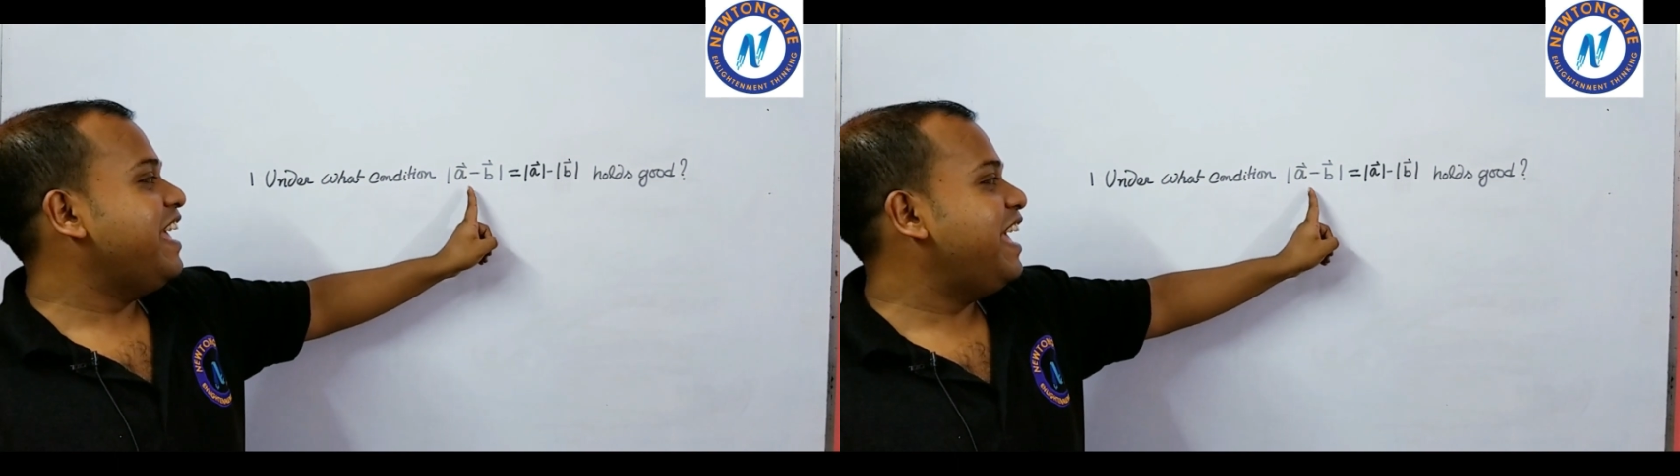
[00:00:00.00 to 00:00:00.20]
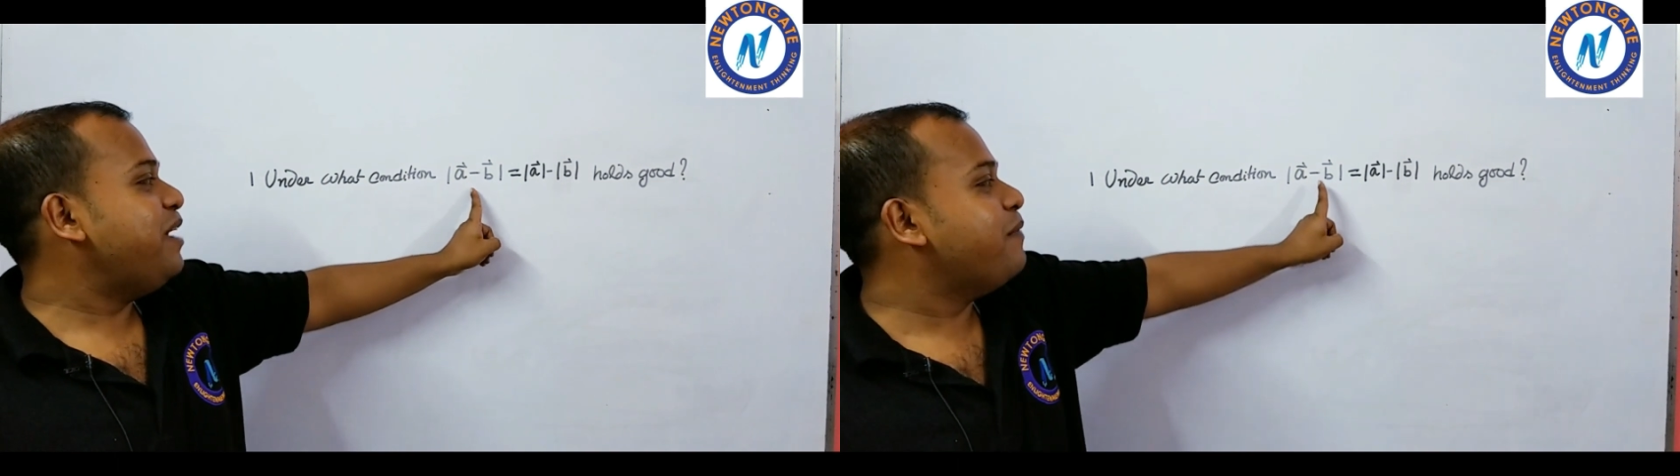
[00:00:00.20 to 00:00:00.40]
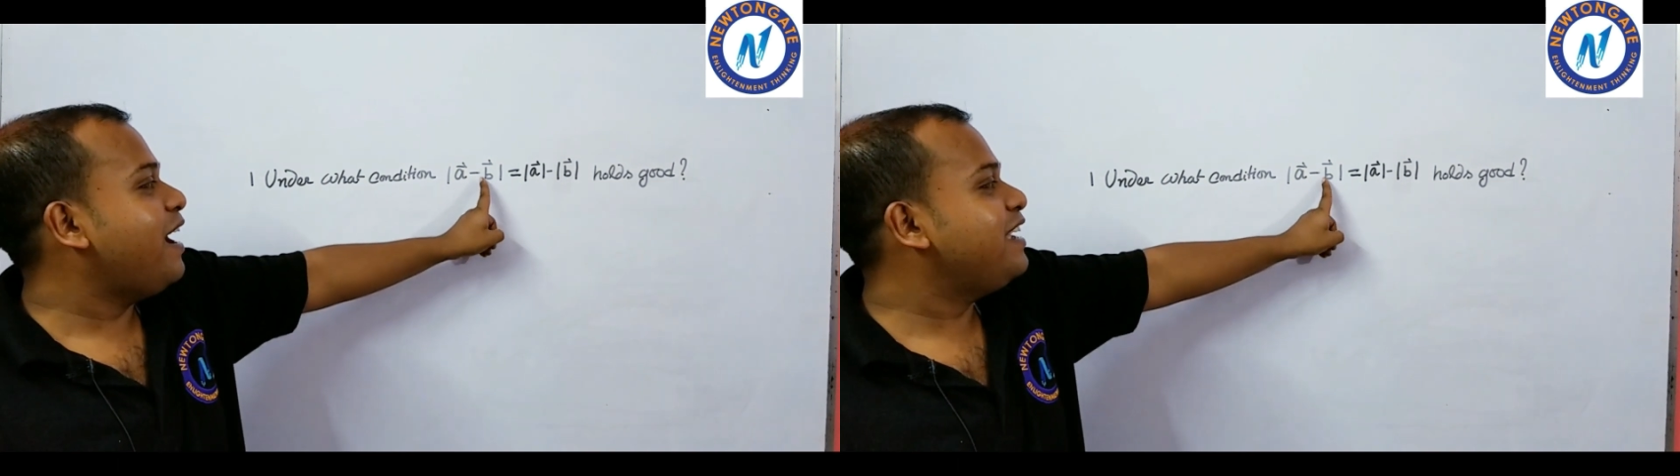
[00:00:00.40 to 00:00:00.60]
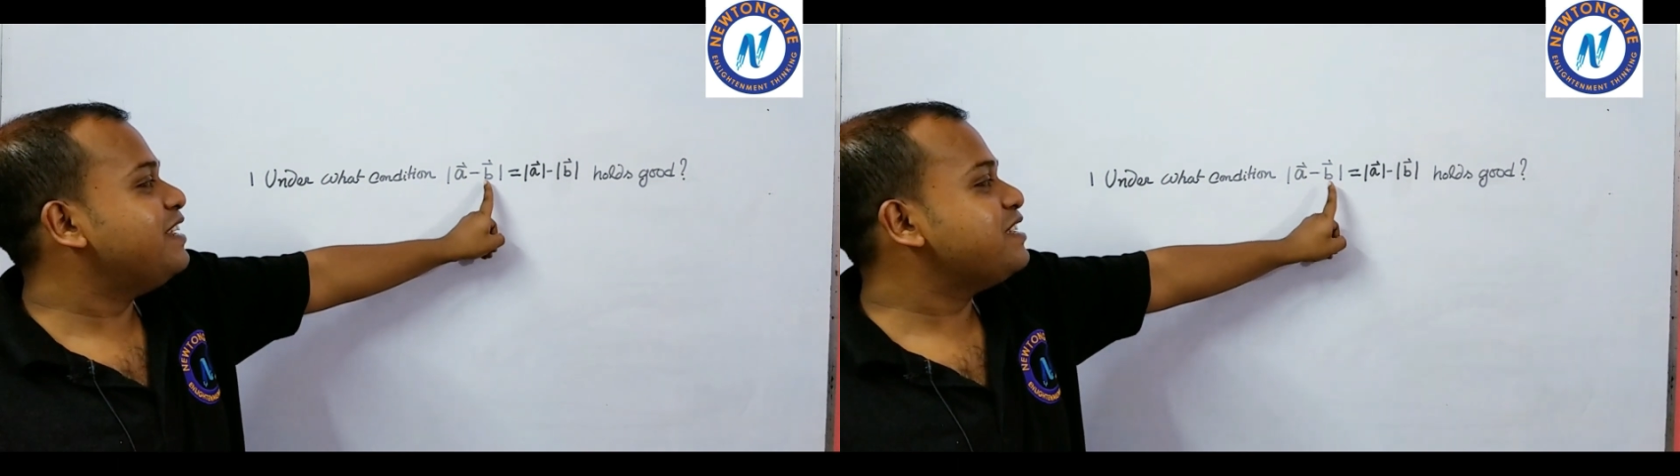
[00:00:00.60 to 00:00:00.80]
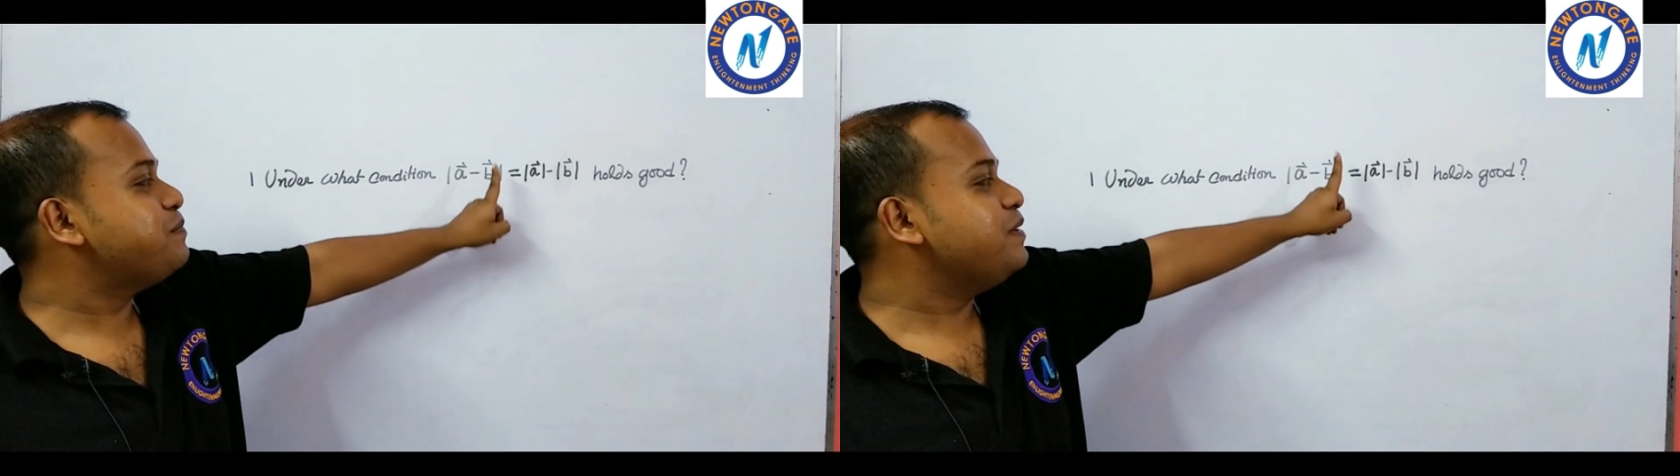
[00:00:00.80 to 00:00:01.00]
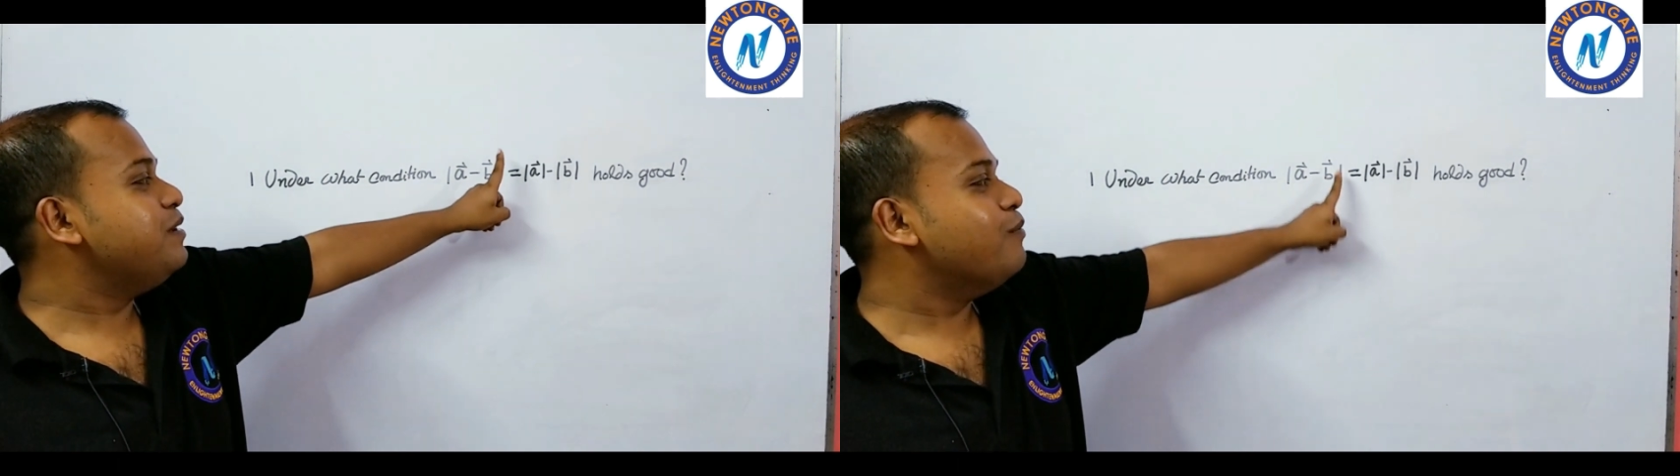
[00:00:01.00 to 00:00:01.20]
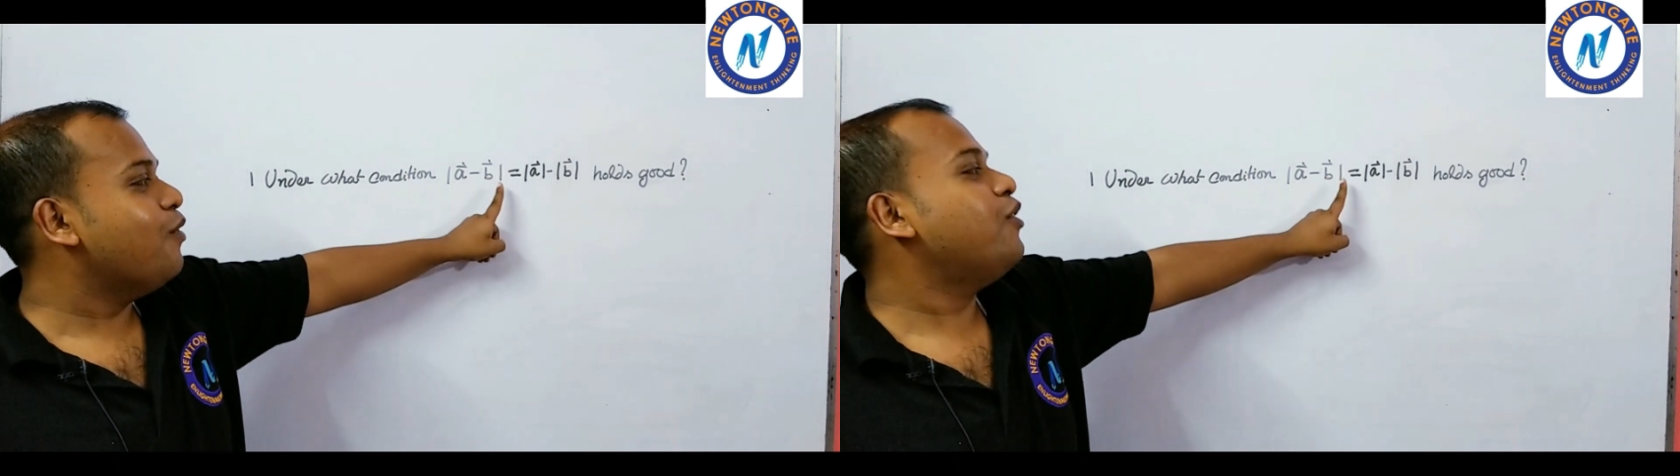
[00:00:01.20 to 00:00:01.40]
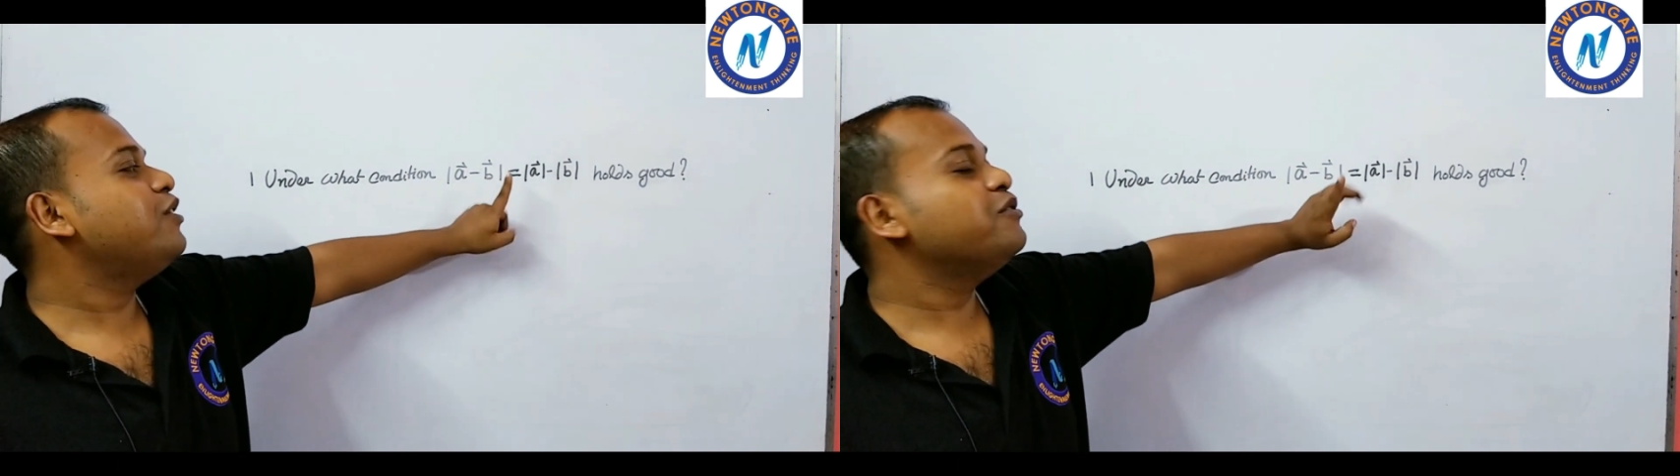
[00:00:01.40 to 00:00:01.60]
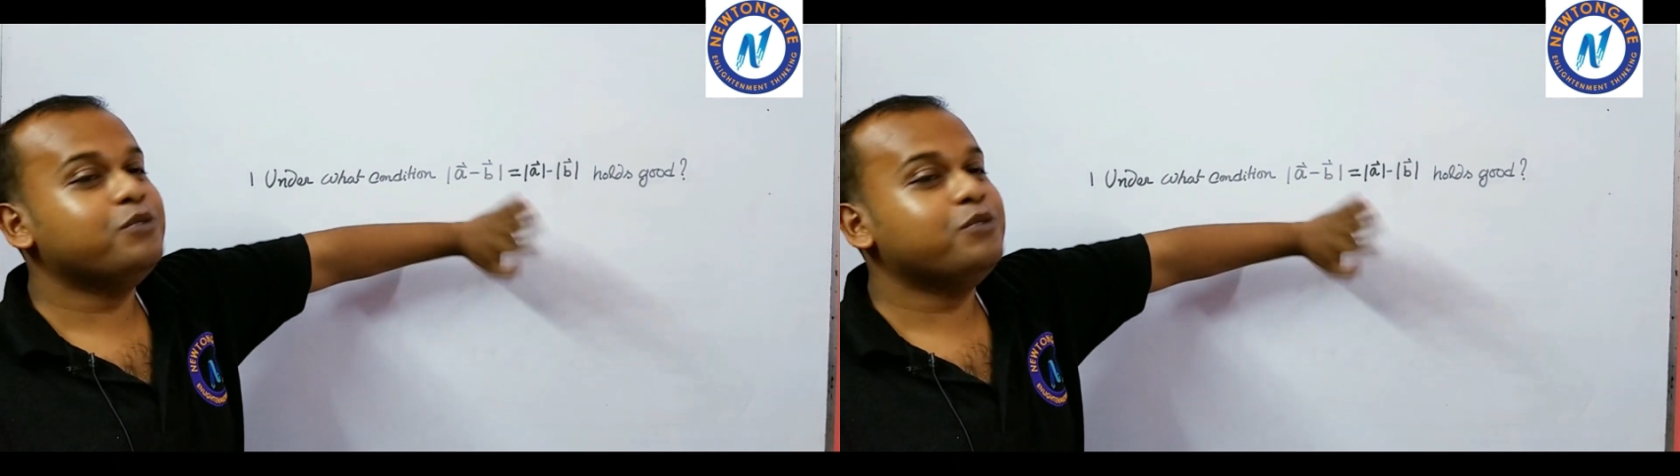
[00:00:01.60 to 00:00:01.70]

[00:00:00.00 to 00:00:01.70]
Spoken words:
A minus B mod